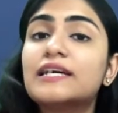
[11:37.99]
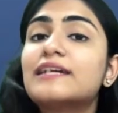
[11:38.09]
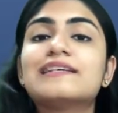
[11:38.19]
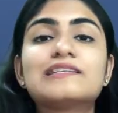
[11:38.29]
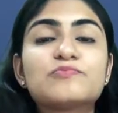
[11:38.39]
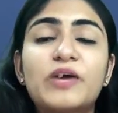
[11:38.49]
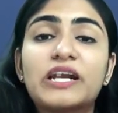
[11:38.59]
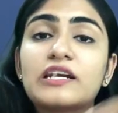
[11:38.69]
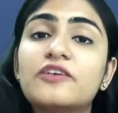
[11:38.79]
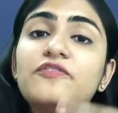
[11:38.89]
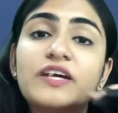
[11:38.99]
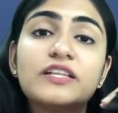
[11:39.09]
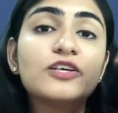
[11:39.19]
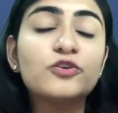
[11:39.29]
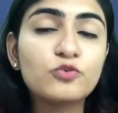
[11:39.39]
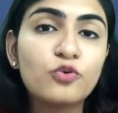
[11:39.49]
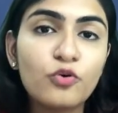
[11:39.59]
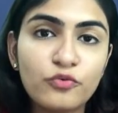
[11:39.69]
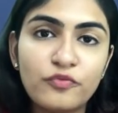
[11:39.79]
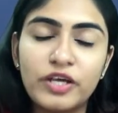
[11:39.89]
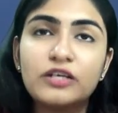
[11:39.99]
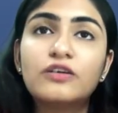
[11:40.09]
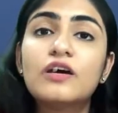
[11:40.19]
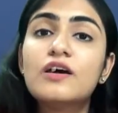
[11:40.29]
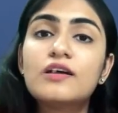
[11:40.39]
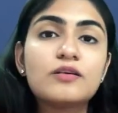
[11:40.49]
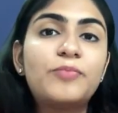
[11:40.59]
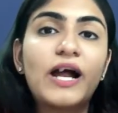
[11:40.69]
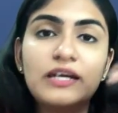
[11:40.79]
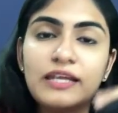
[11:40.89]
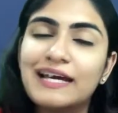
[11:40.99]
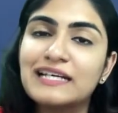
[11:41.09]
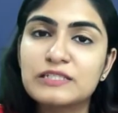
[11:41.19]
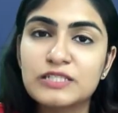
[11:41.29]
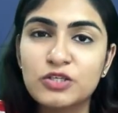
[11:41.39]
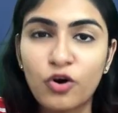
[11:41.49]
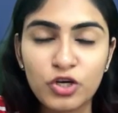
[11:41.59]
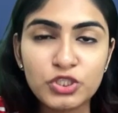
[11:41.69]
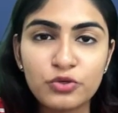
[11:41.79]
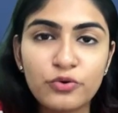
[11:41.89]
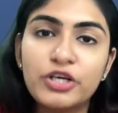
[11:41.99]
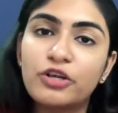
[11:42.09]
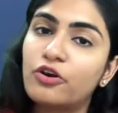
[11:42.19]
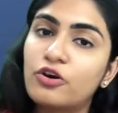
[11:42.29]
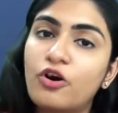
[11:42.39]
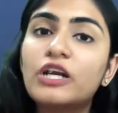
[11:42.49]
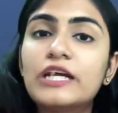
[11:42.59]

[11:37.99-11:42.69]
irrespective whether the party has gone through it or not,